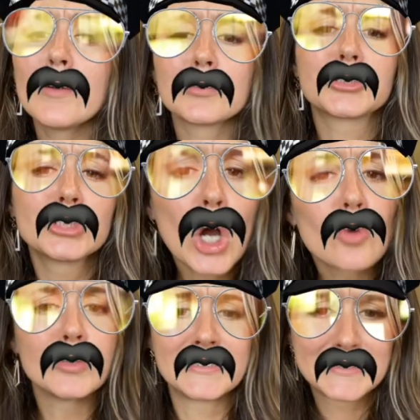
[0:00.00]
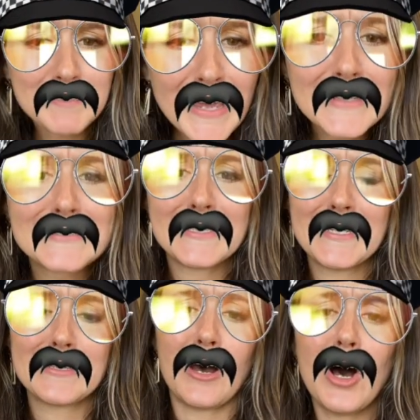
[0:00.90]
will show respect
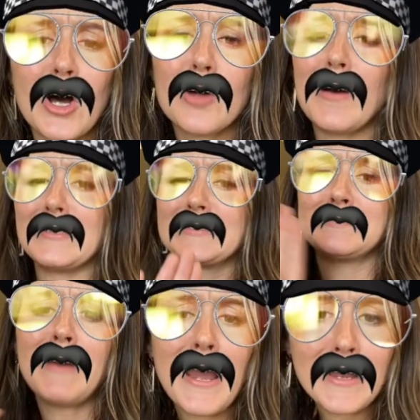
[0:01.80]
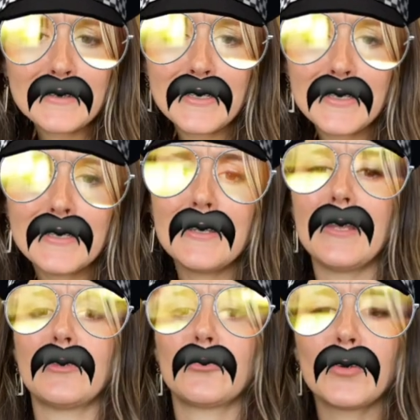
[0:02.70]
in the hall by smiling
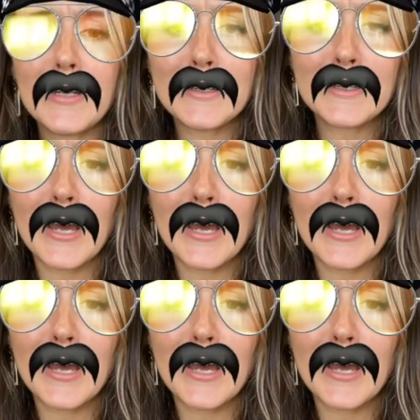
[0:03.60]
and greeting